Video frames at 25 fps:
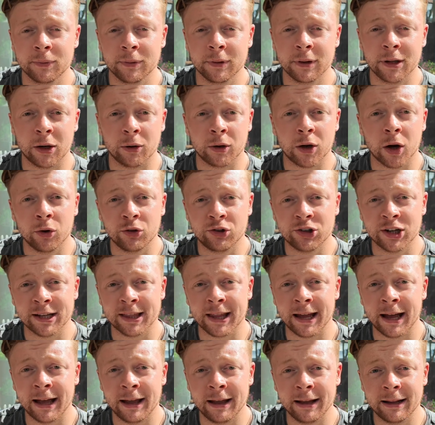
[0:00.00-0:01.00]
you know, go check
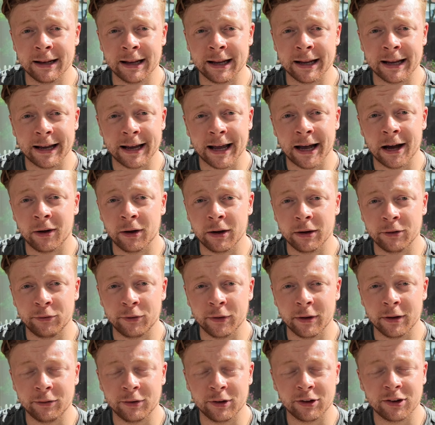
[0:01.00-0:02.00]
that link out if
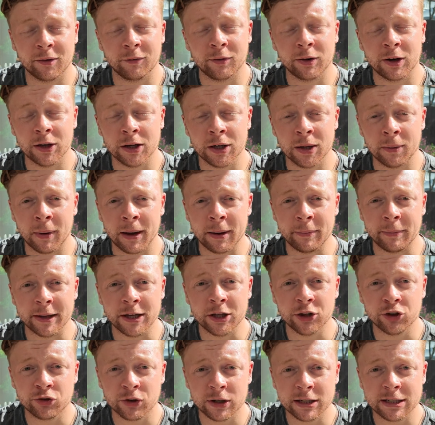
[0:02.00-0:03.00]
it's something that you may
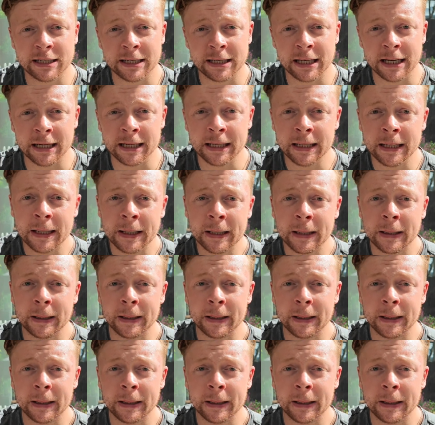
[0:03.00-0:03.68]
be interested in.